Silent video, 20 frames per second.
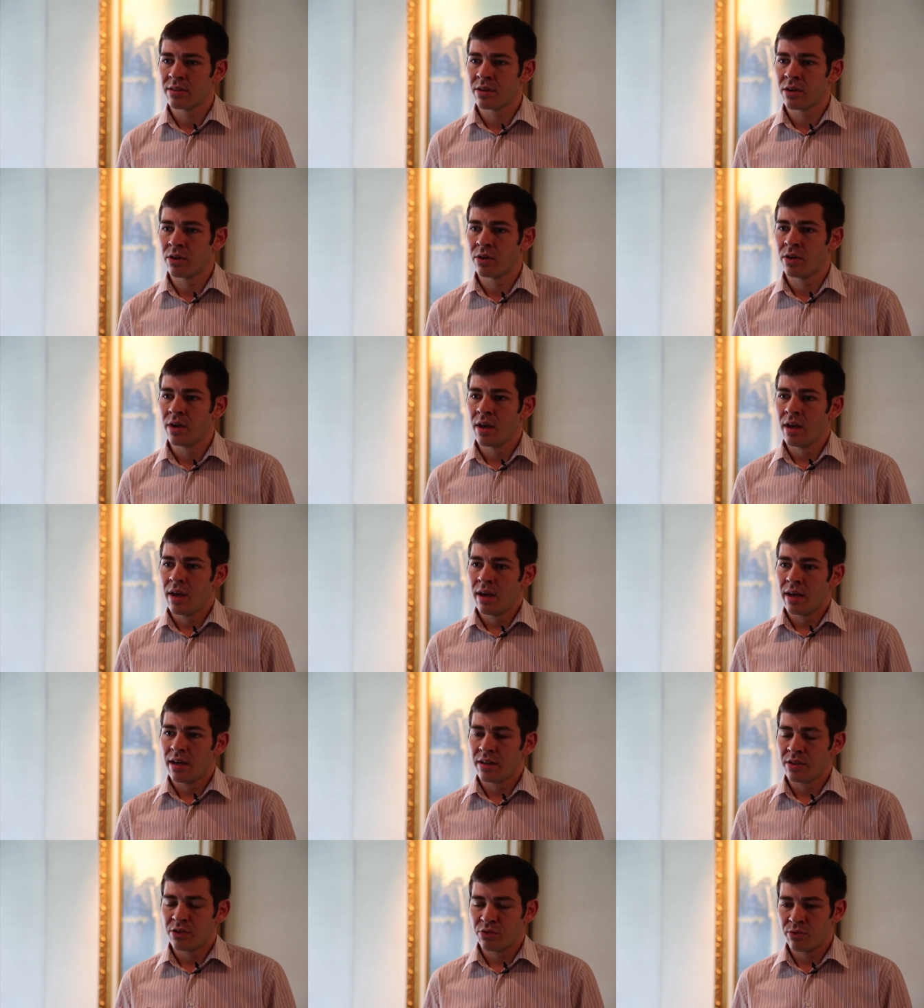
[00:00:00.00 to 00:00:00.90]
So
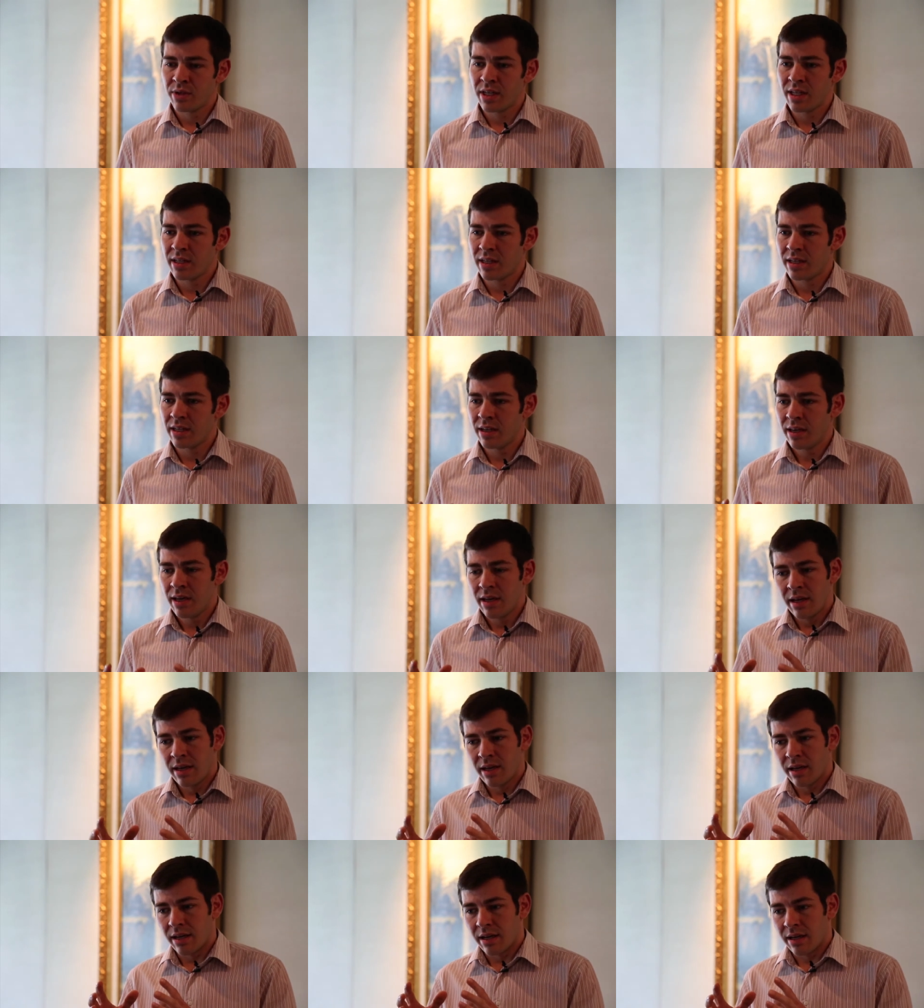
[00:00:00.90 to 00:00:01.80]
it's really
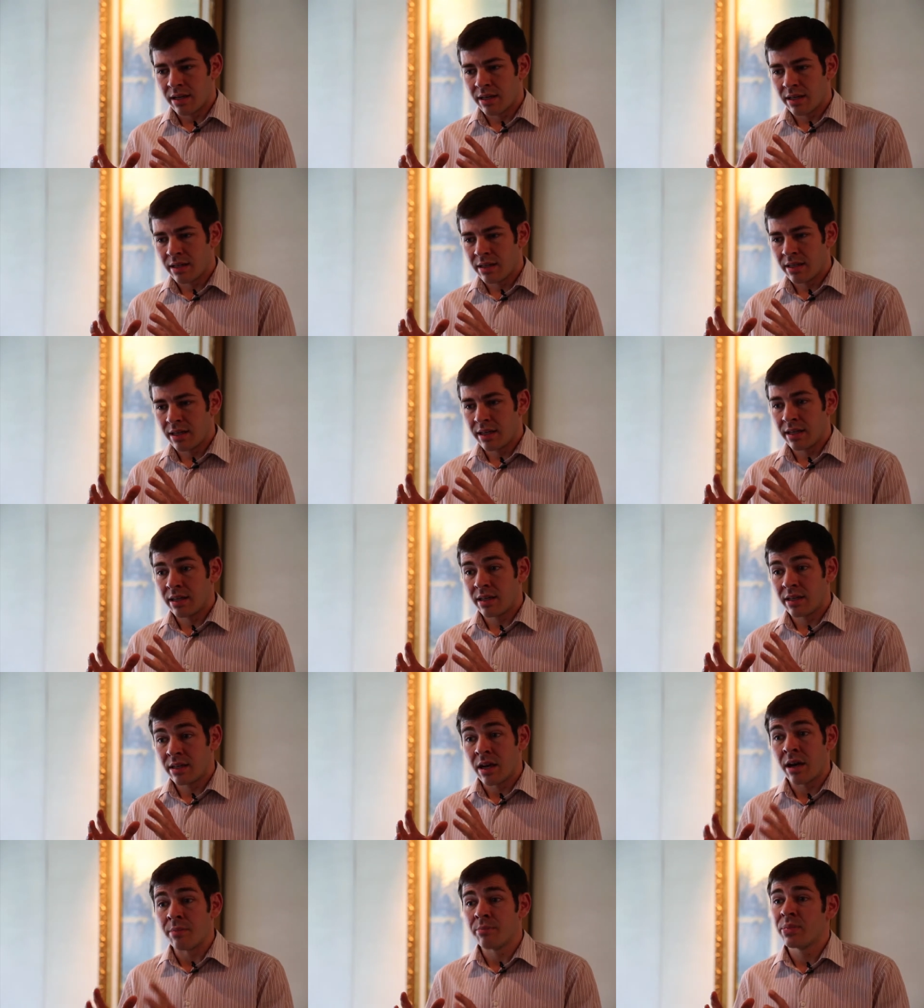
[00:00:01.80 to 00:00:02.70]
uh, the
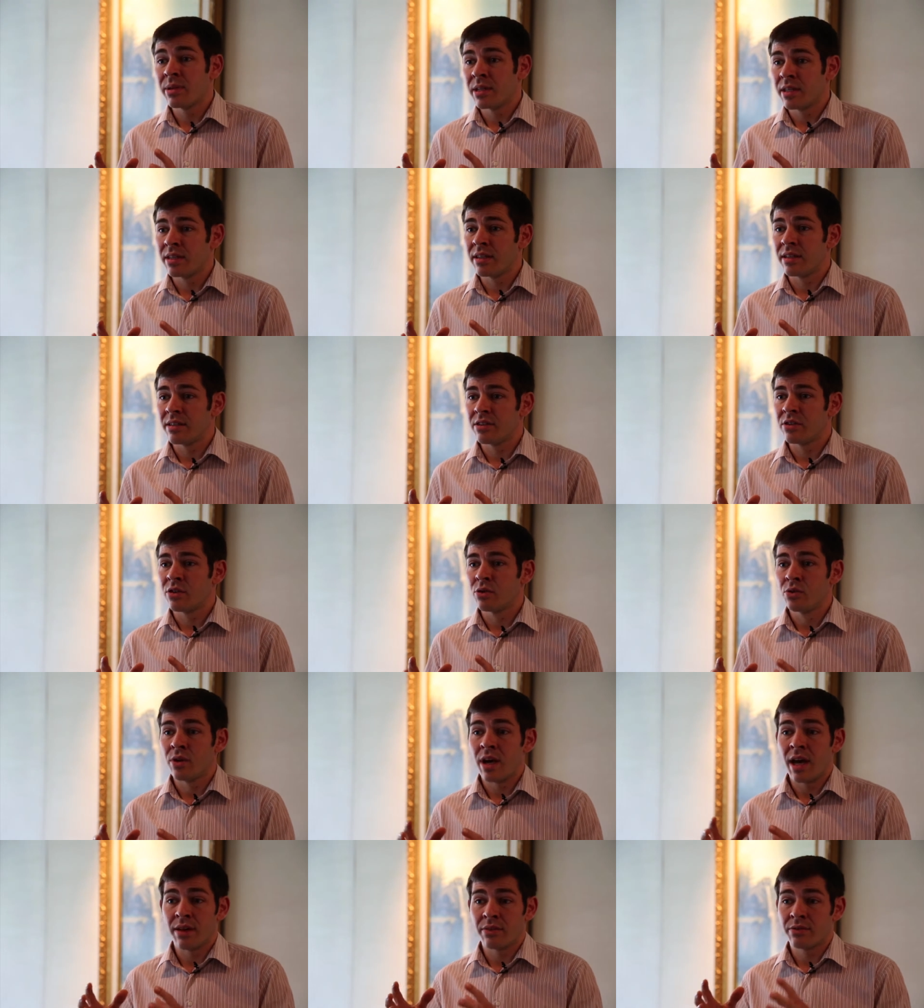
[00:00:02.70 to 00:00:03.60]
companies
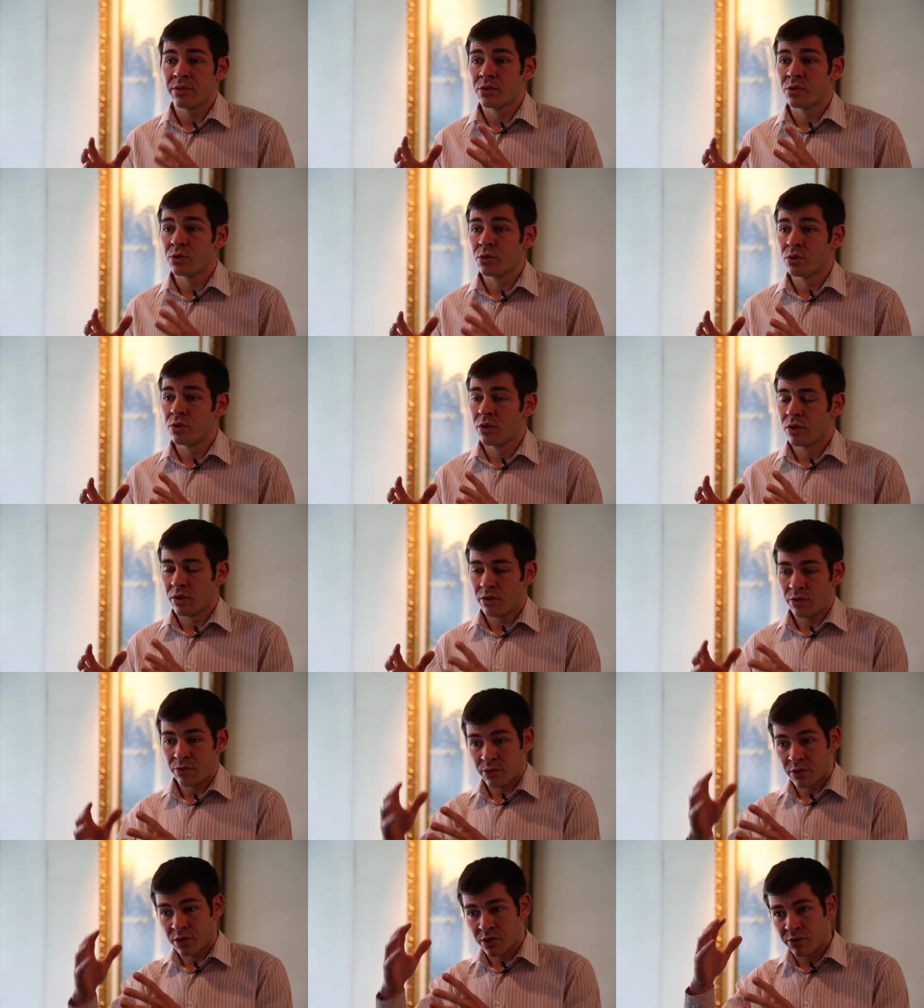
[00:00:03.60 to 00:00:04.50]
who have to
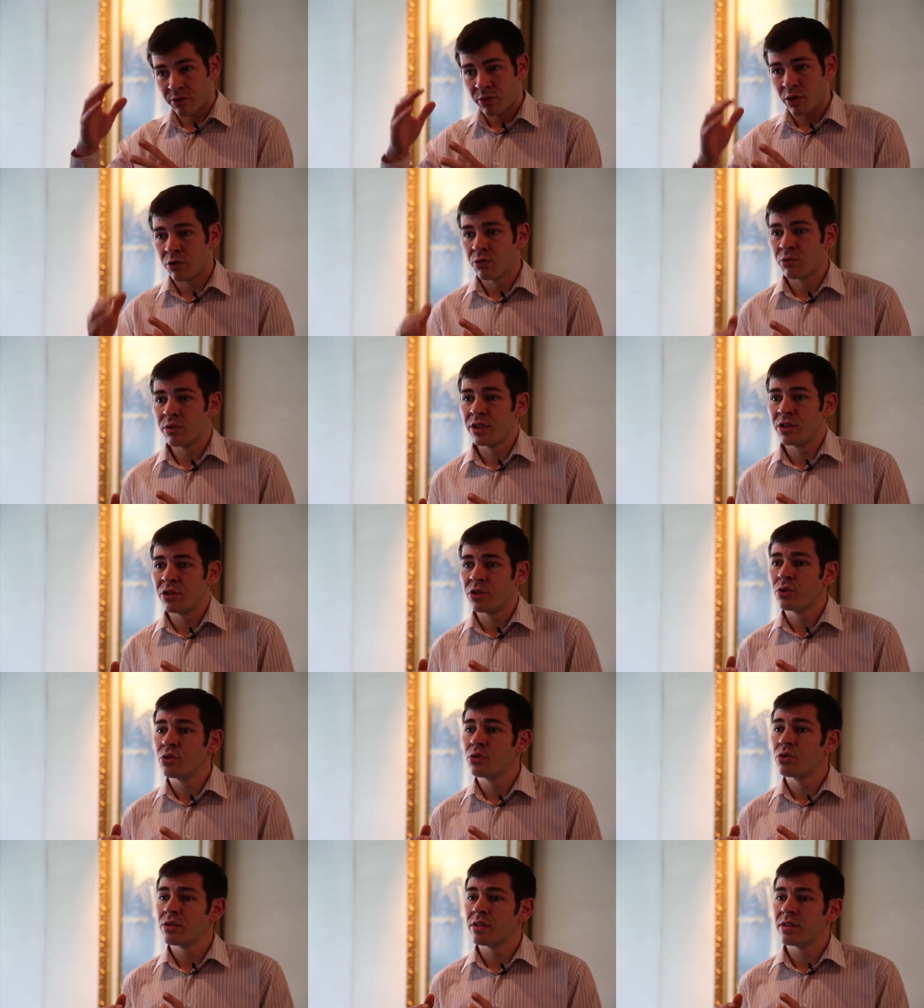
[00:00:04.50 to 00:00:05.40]
first of all,
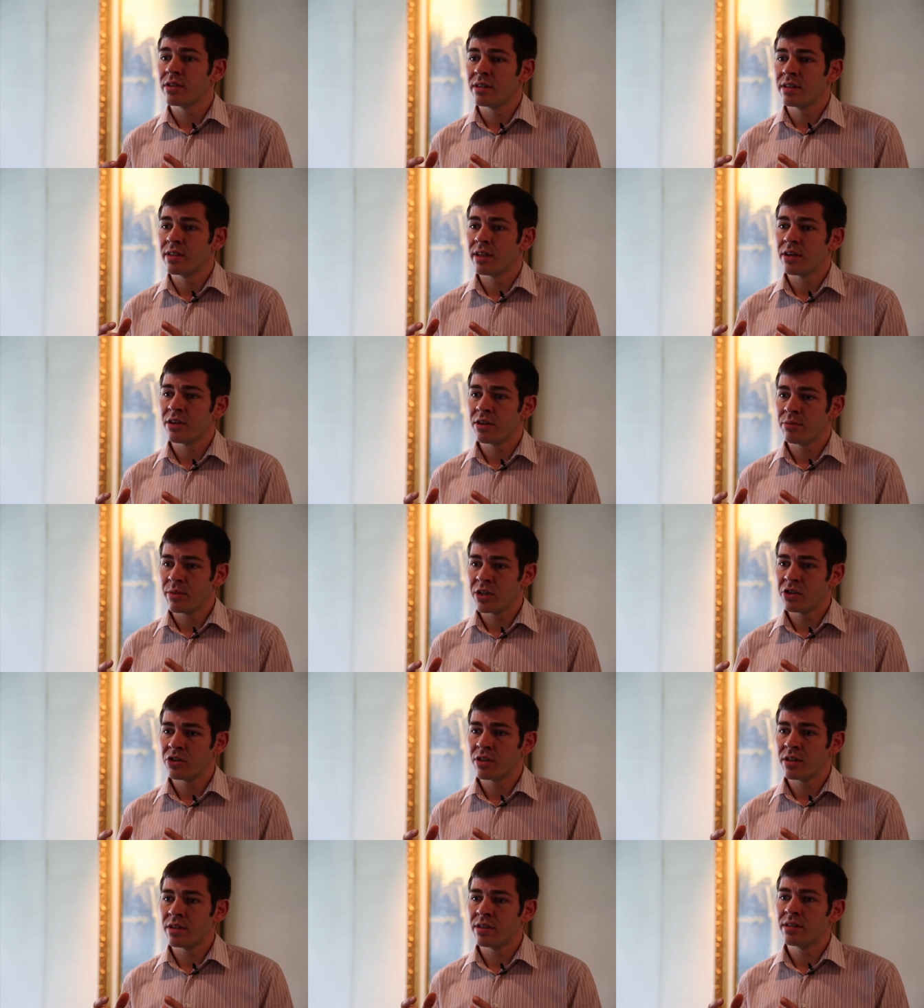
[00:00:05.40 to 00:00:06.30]
reduce their
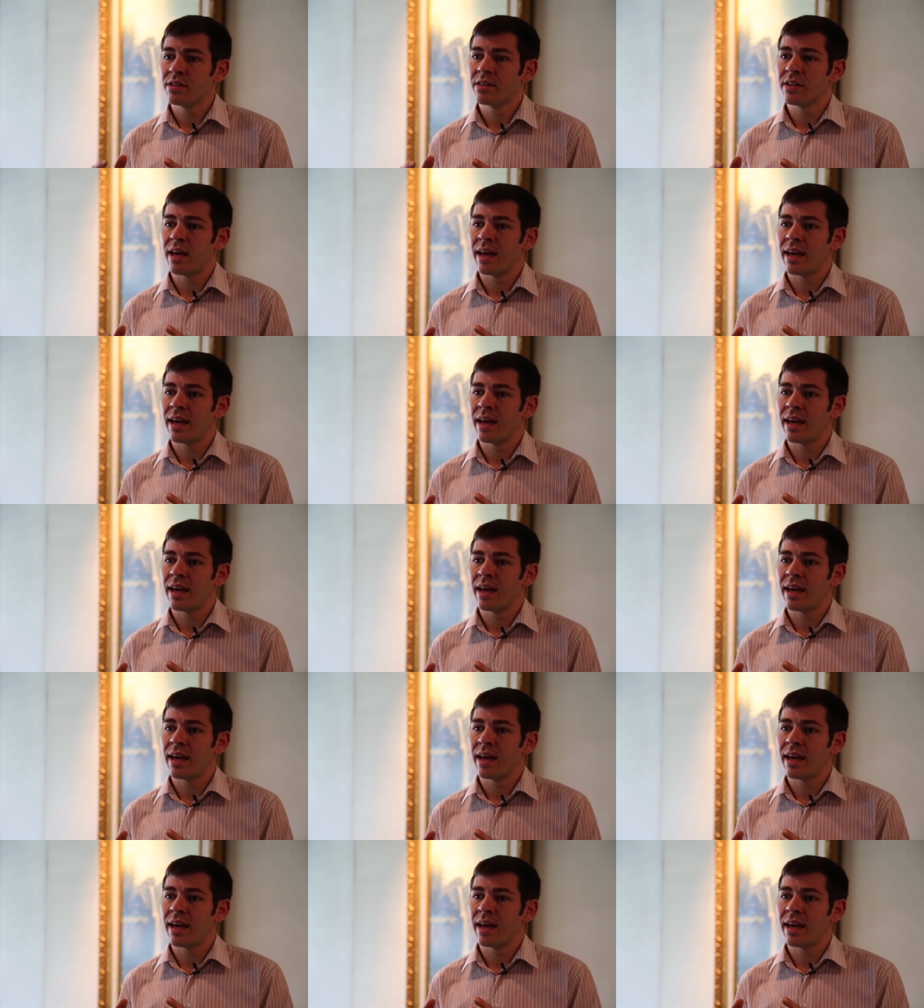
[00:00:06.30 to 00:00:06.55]
emissions,